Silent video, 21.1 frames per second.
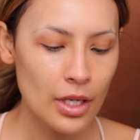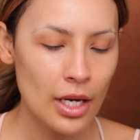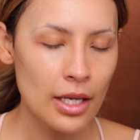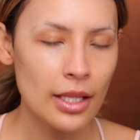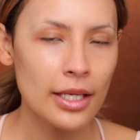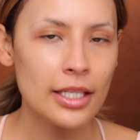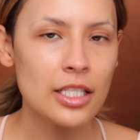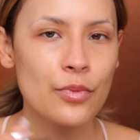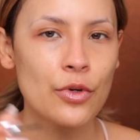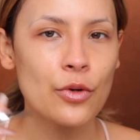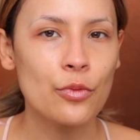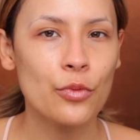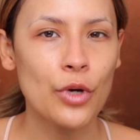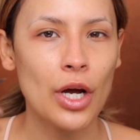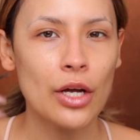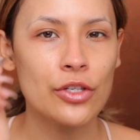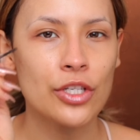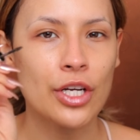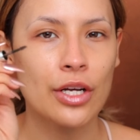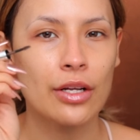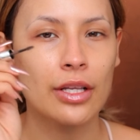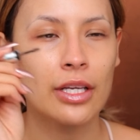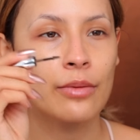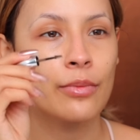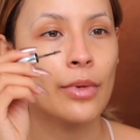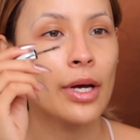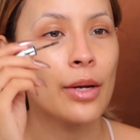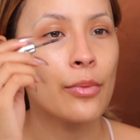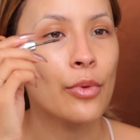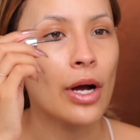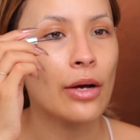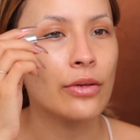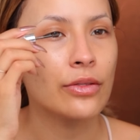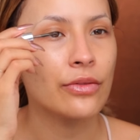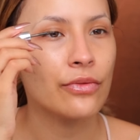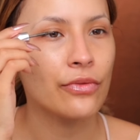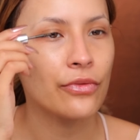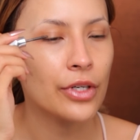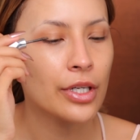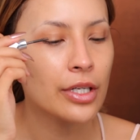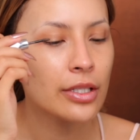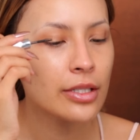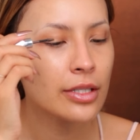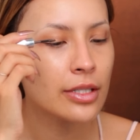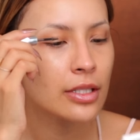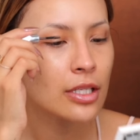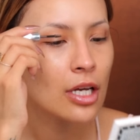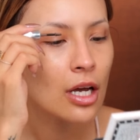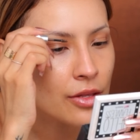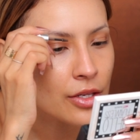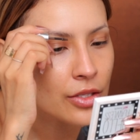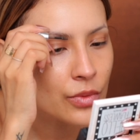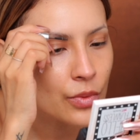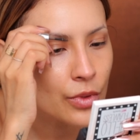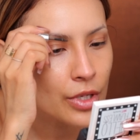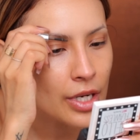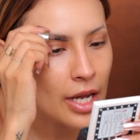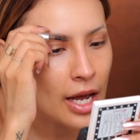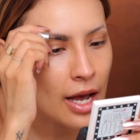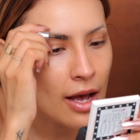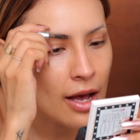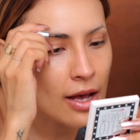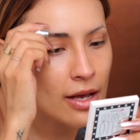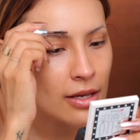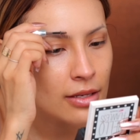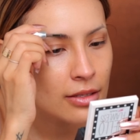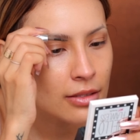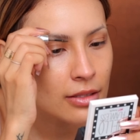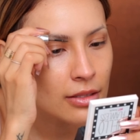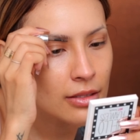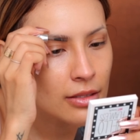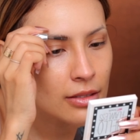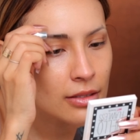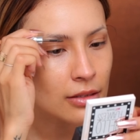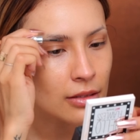I like to put brow gel in my brows first. This one has